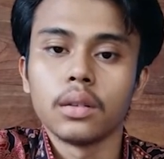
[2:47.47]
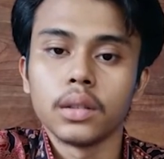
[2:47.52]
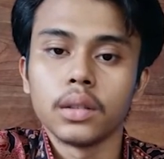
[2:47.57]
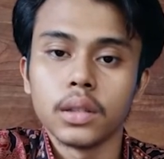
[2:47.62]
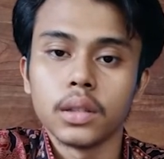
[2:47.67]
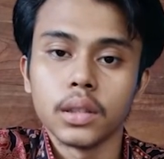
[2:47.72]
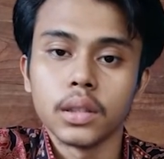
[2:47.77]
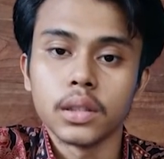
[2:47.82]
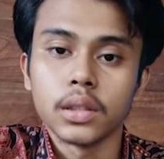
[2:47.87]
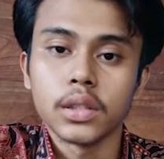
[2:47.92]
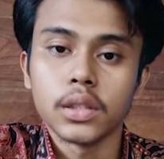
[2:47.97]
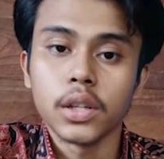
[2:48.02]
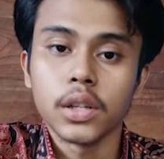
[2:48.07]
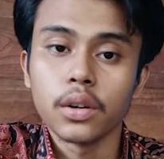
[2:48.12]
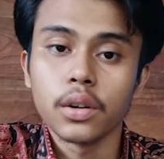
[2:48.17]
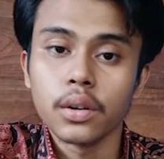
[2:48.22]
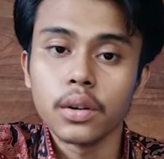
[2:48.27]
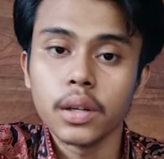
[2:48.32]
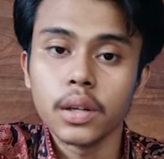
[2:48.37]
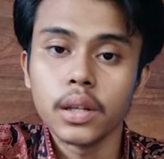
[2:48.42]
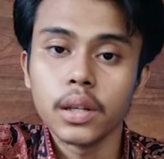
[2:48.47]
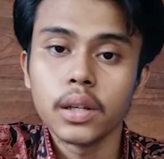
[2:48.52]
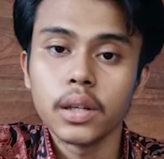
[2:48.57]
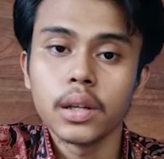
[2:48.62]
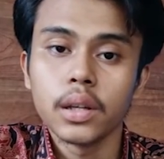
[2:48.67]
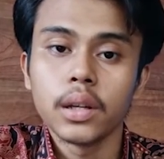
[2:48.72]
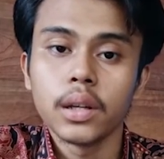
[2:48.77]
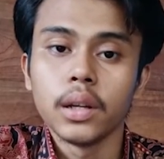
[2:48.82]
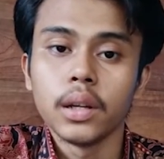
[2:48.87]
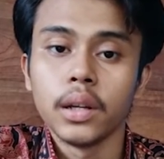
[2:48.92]
the theory
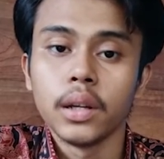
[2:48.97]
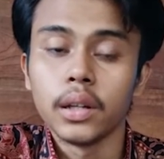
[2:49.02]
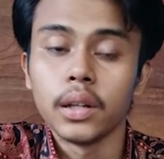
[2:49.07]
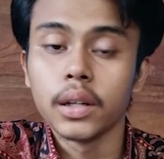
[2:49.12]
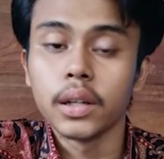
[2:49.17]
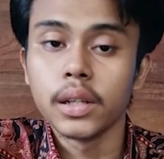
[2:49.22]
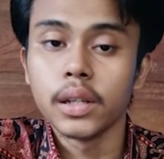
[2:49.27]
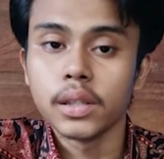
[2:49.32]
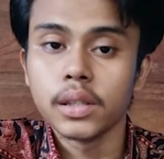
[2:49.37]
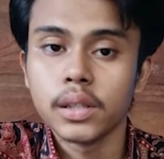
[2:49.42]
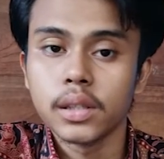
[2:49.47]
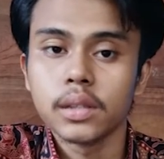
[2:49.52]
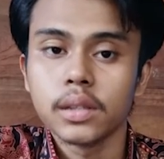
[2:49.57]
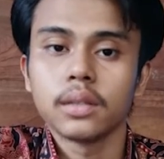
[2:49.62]
he reads.